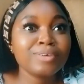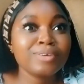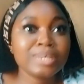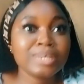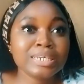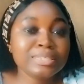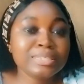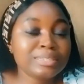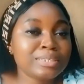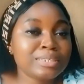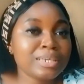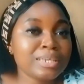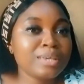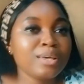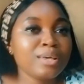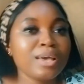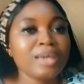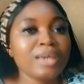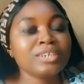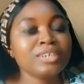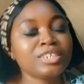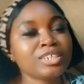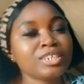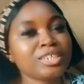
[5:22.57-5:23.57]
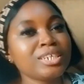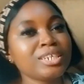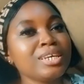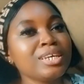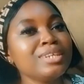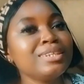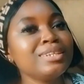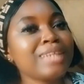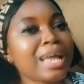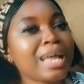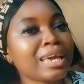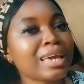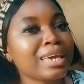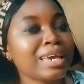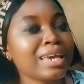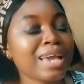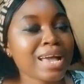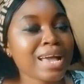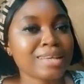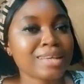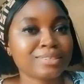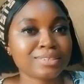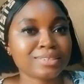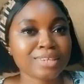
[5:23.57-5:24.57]
you see, she
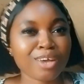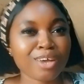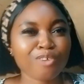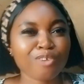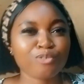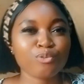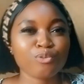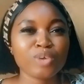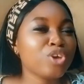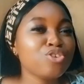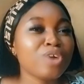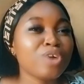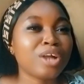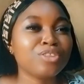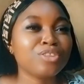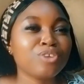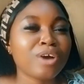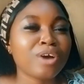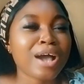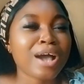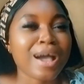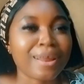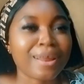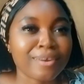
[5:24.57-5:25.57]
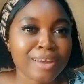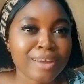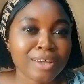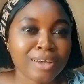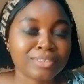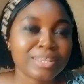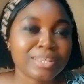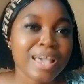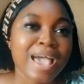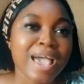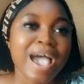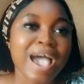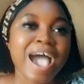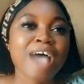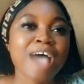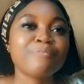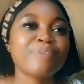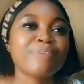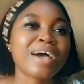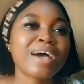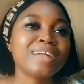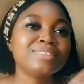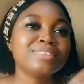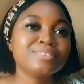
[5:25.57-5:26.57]
knacking herself when you are not around
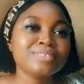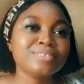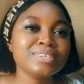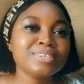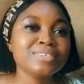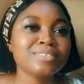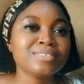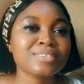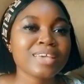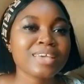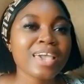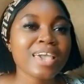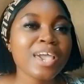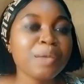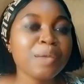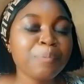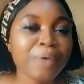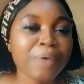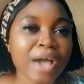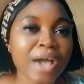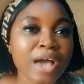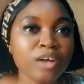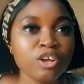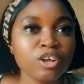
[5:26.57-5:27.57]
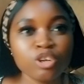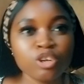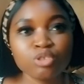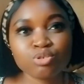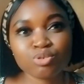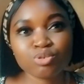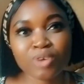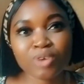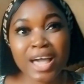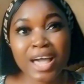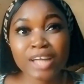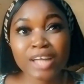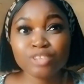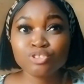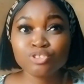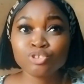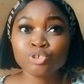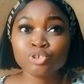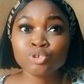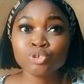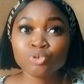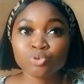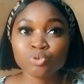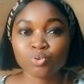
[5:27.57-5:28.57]
have at least help her to
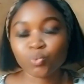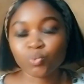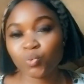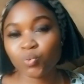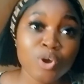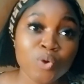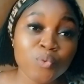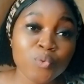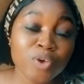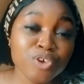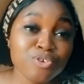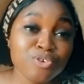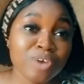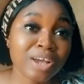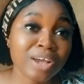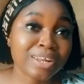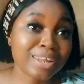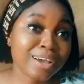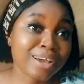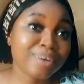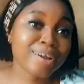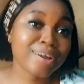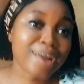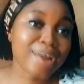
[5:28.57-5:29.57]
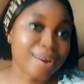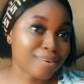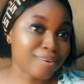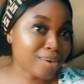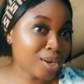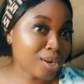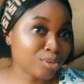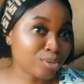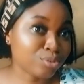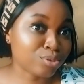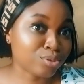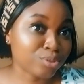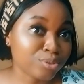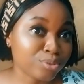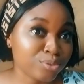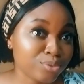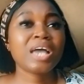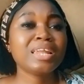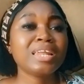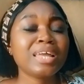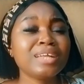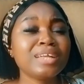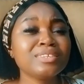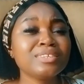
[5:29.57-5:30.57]
handle you when you are now around.
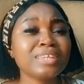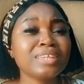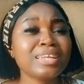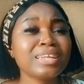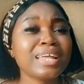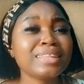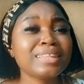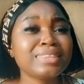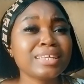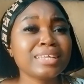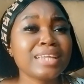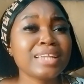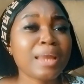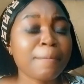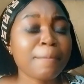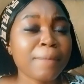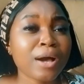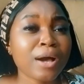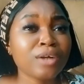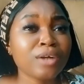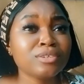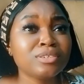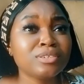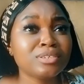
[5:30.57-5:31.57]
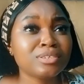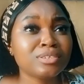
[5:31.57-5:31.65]
And another thing about